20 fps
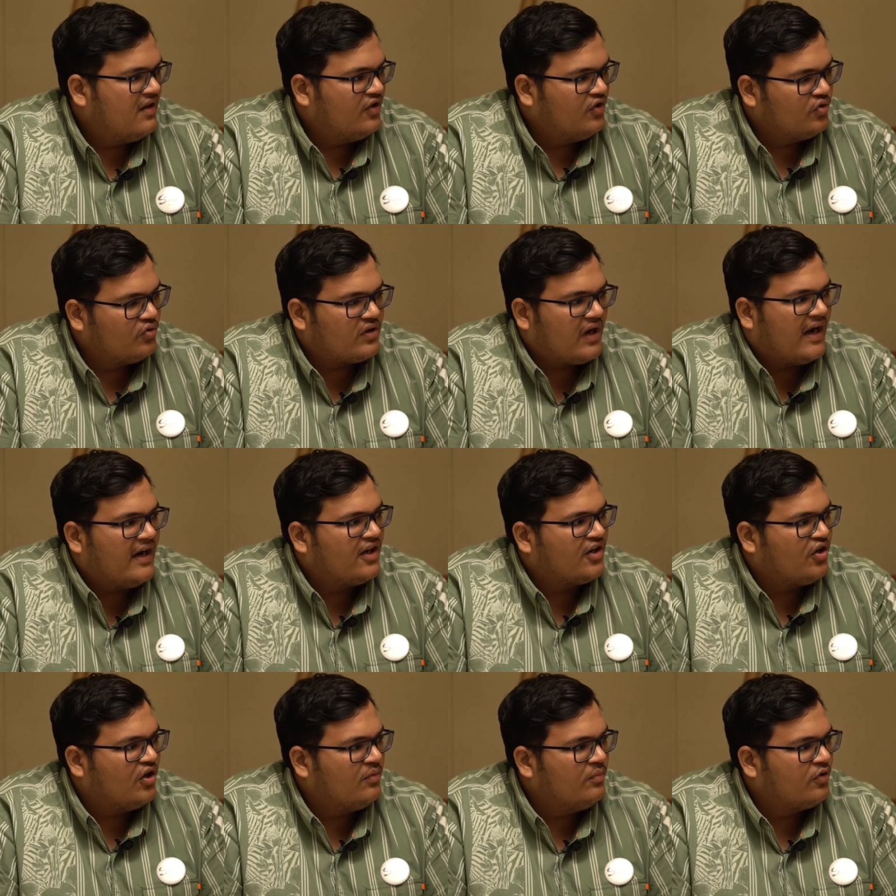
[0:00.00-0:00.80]
You
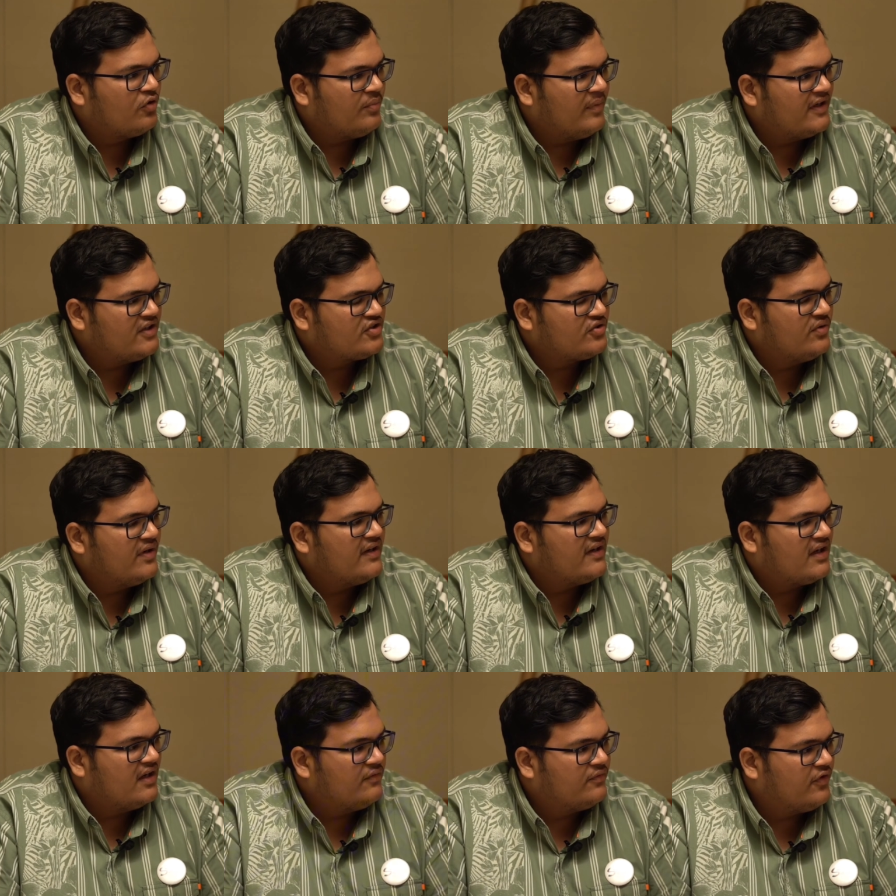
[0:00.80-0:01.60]
can't call Book My Show
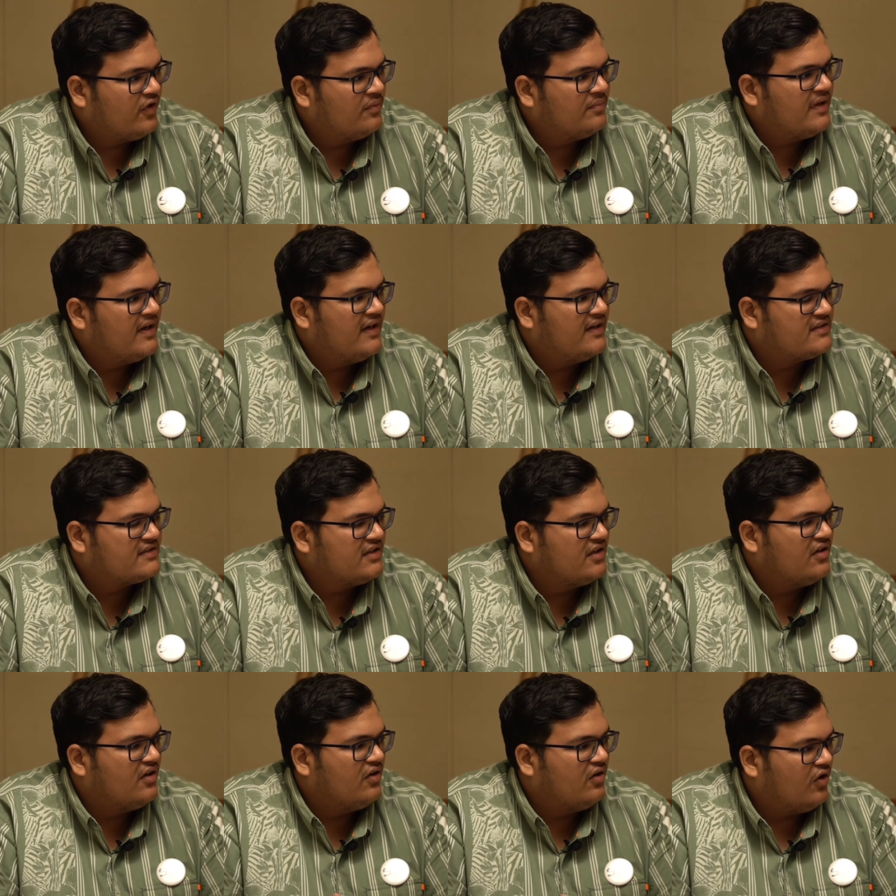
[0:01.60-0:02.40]
and confirm that it's
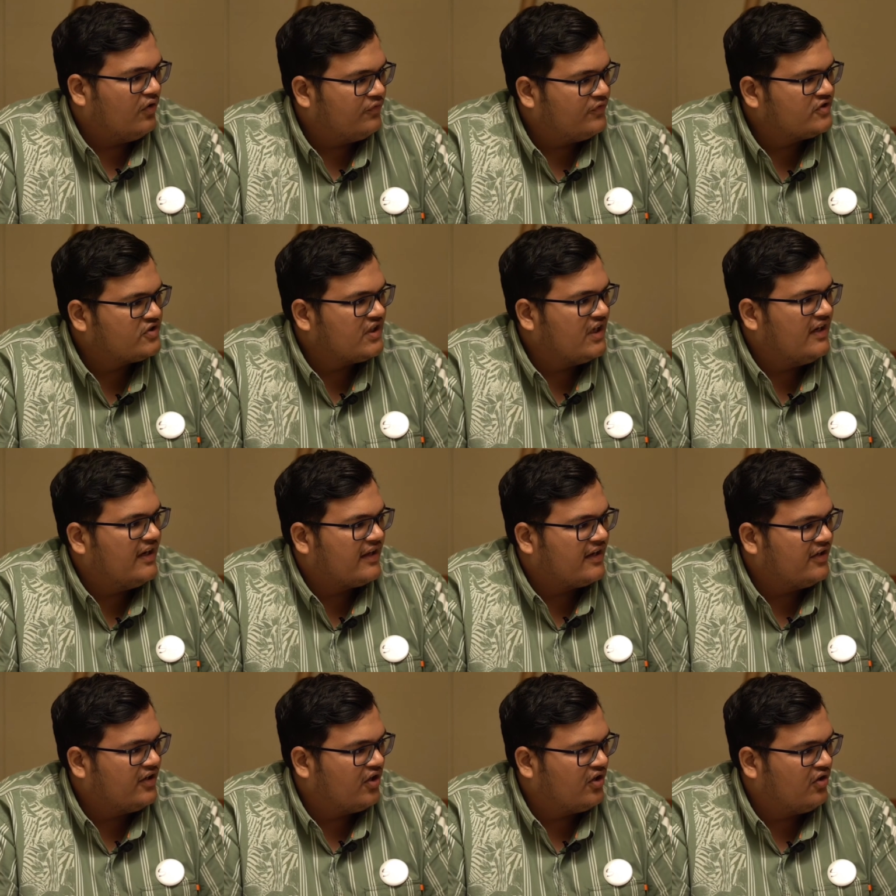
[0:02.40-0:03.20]
a official
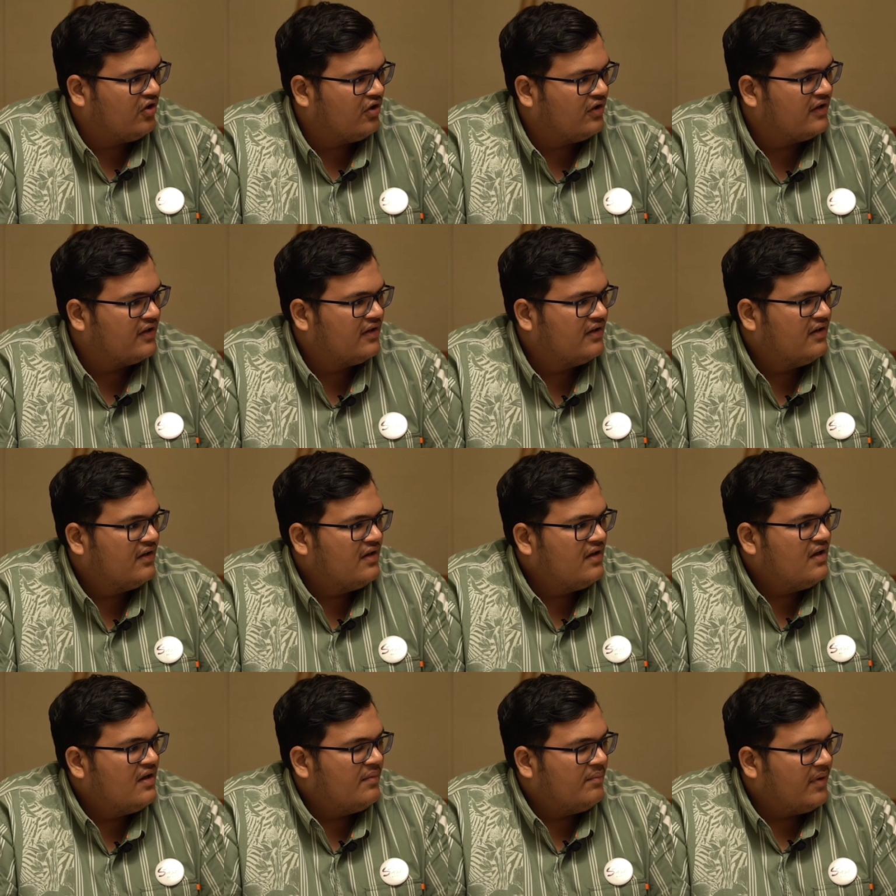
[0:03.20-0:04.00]
ticket or not.
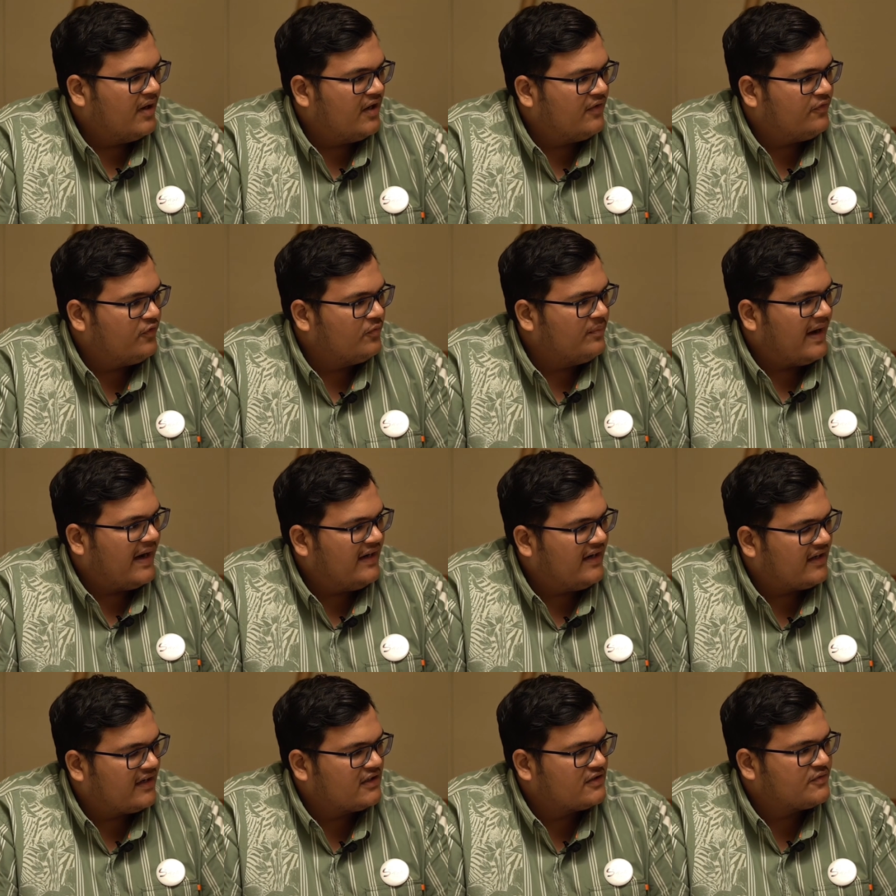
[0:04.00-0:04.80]
But if you buy
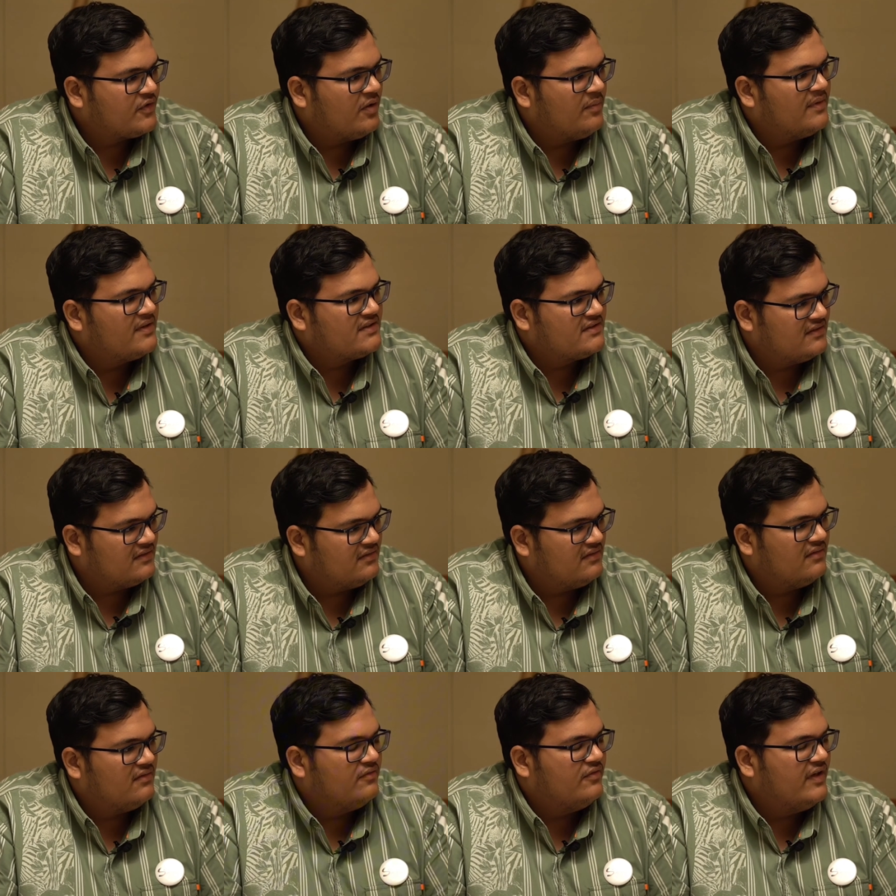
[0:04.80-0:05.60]
tickets from us,
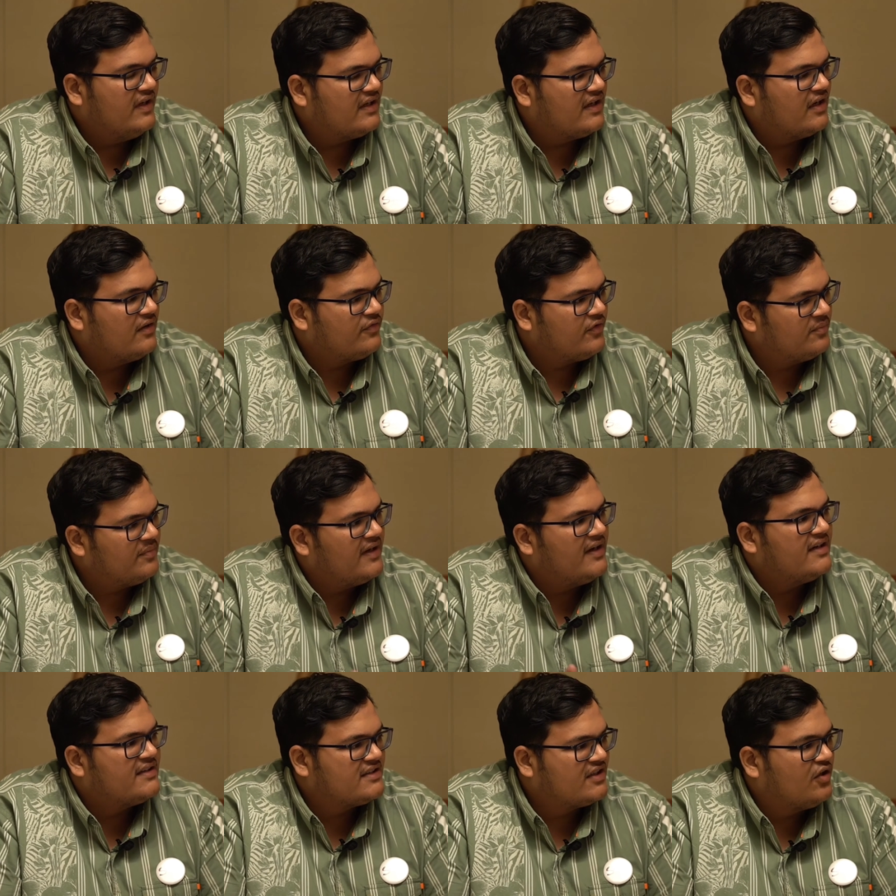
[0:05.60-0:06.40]
we'll confirm
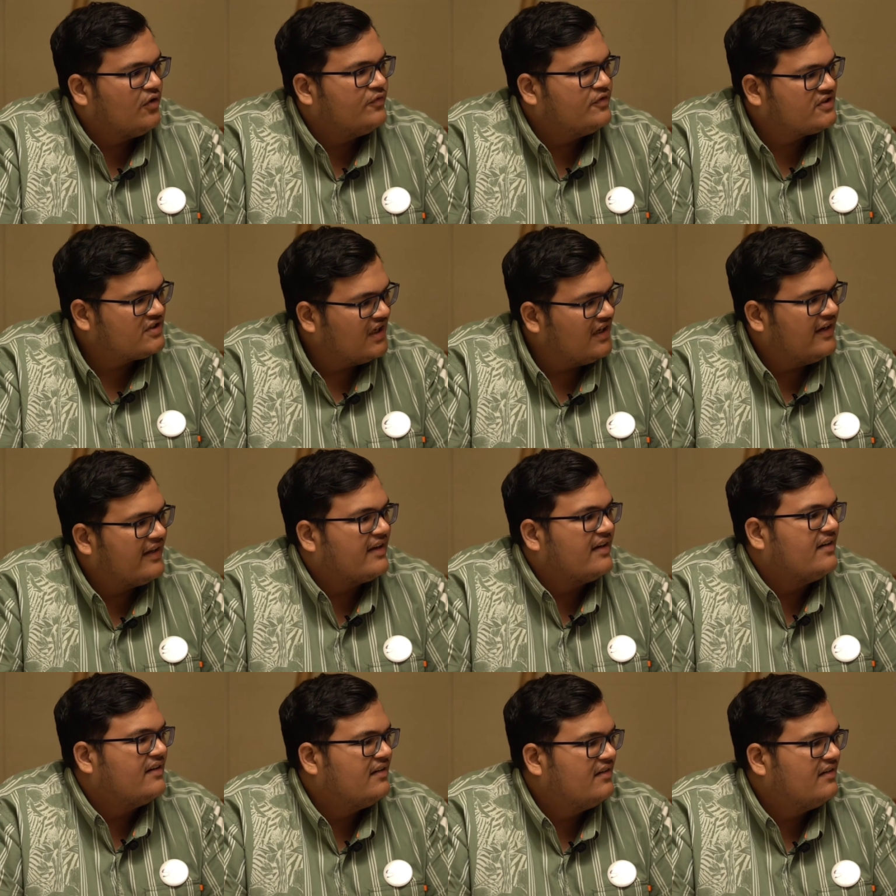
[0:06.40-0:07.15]
that it's an official ticket.